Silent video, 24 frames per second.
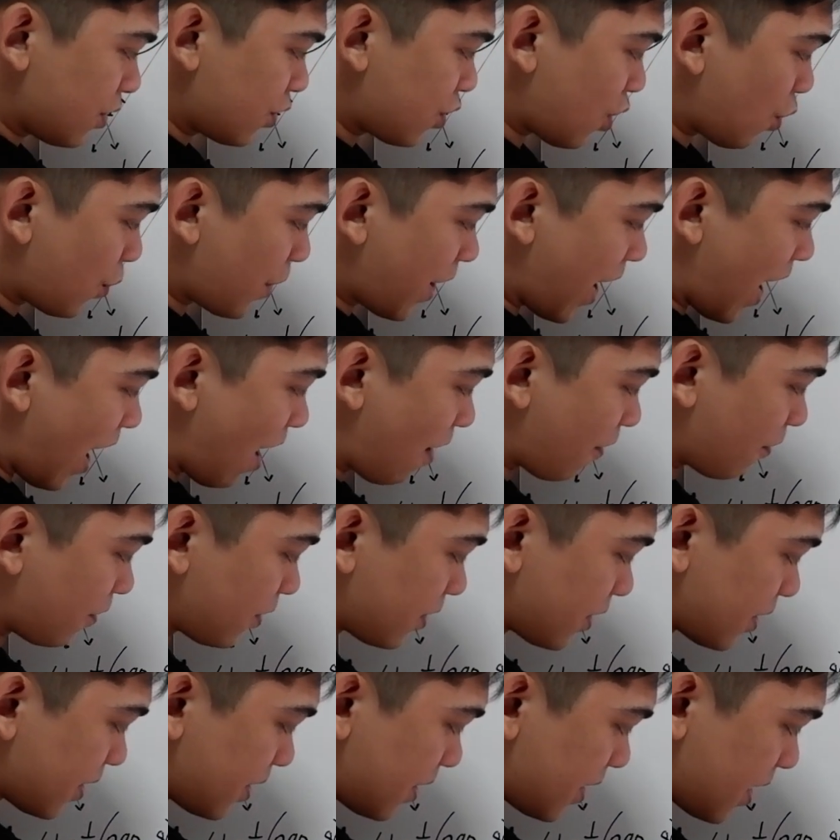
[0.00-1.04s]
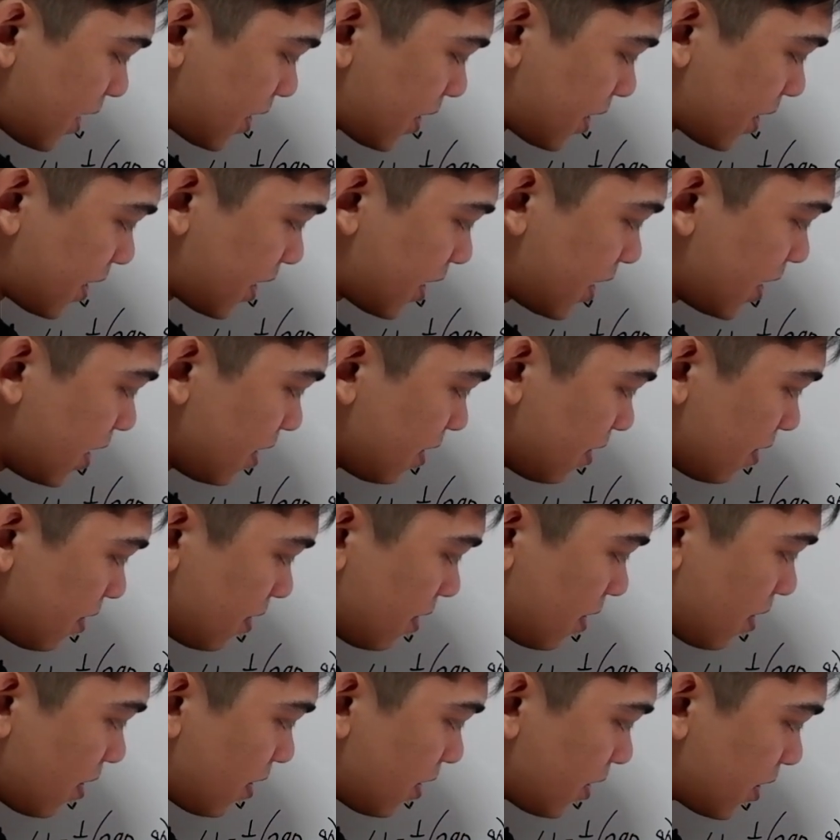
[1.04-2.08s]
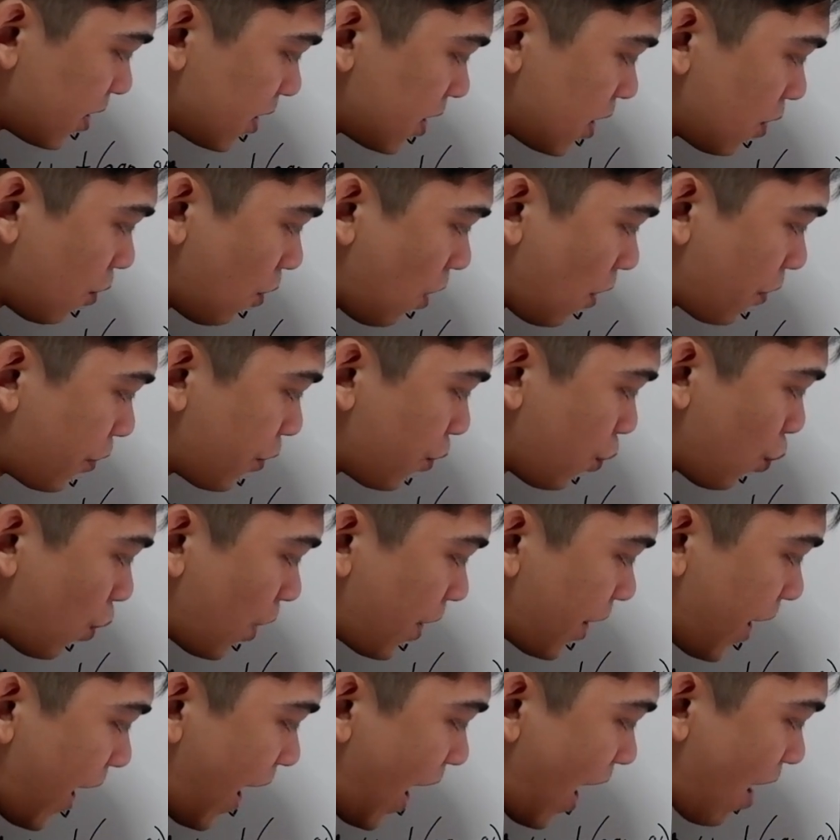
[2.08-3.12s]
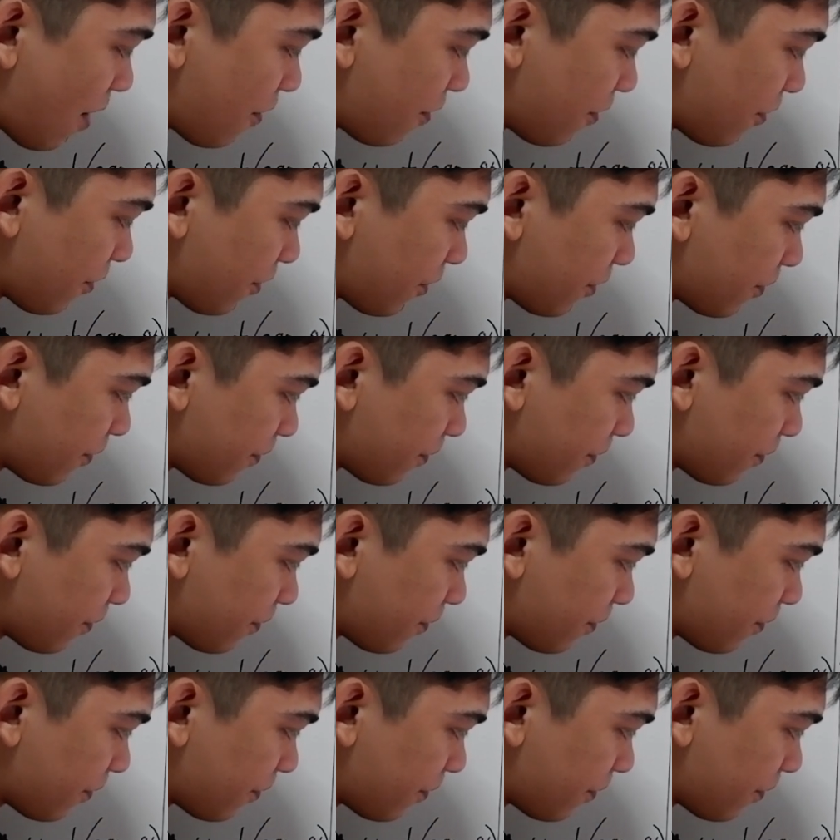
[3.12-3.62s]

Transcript: So we have 60 is equal to 1/2